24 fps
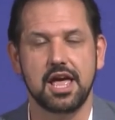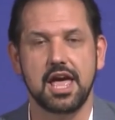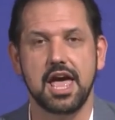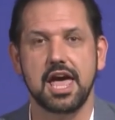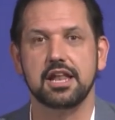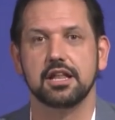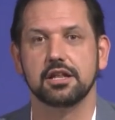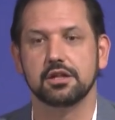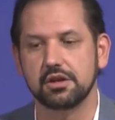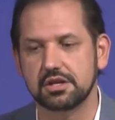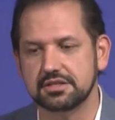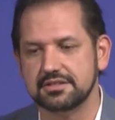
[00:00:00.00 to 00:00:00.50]

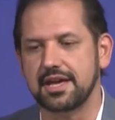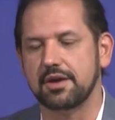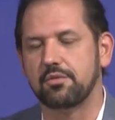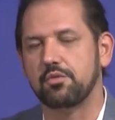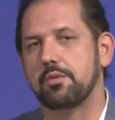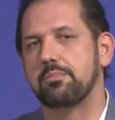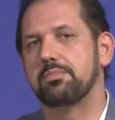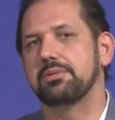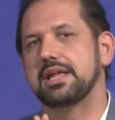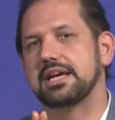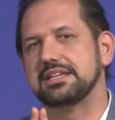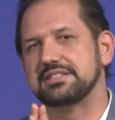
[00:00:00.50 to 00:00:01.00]
It looks like
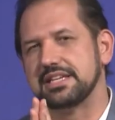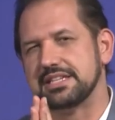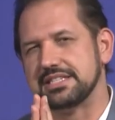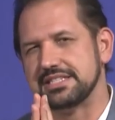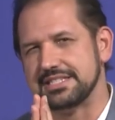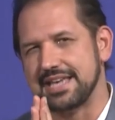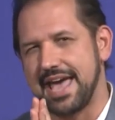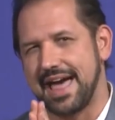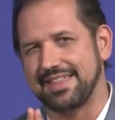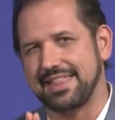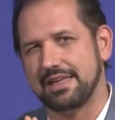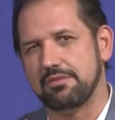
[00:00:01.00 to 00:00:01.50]
we're placed
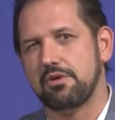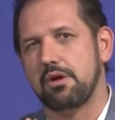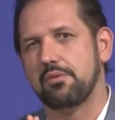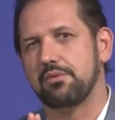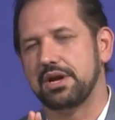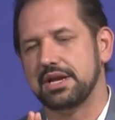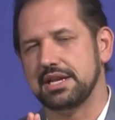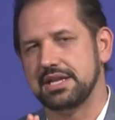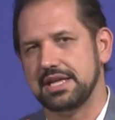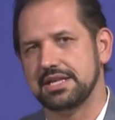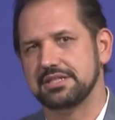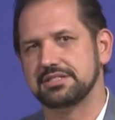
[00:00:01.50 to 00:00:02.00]
exactly where
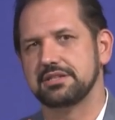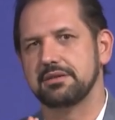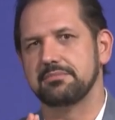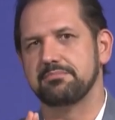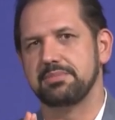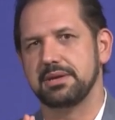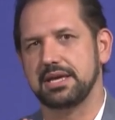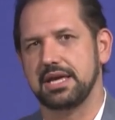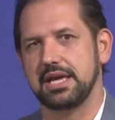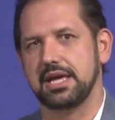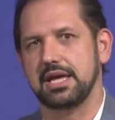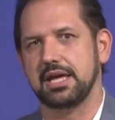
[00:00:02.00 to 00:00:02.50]
we need to
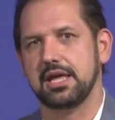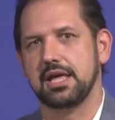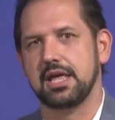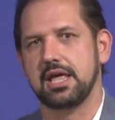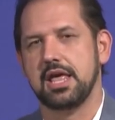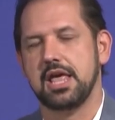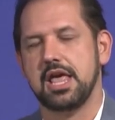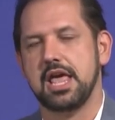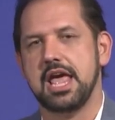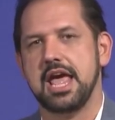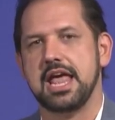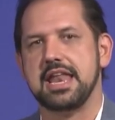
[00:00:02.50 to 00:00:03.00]
be.
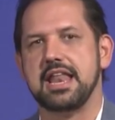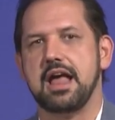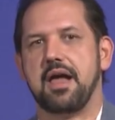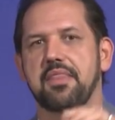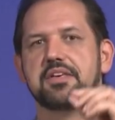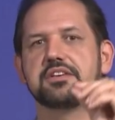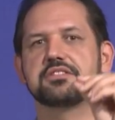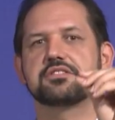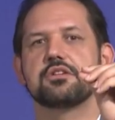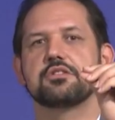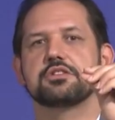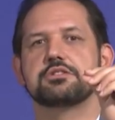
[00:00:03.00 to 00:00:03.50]
Now,
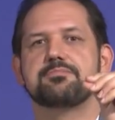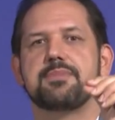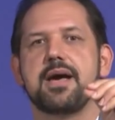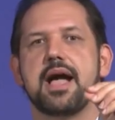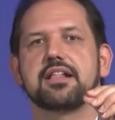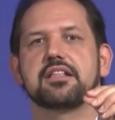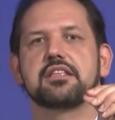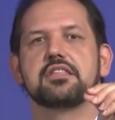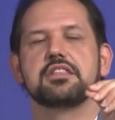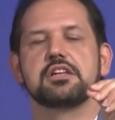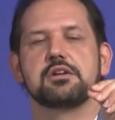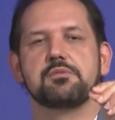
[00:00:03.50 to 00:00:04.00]
this goes
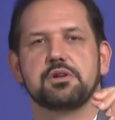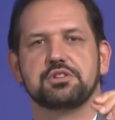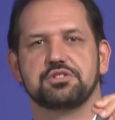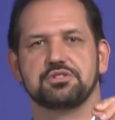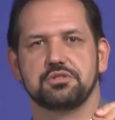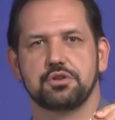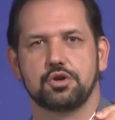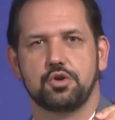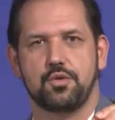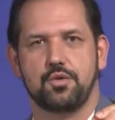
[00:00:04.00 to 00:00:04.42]
back to the original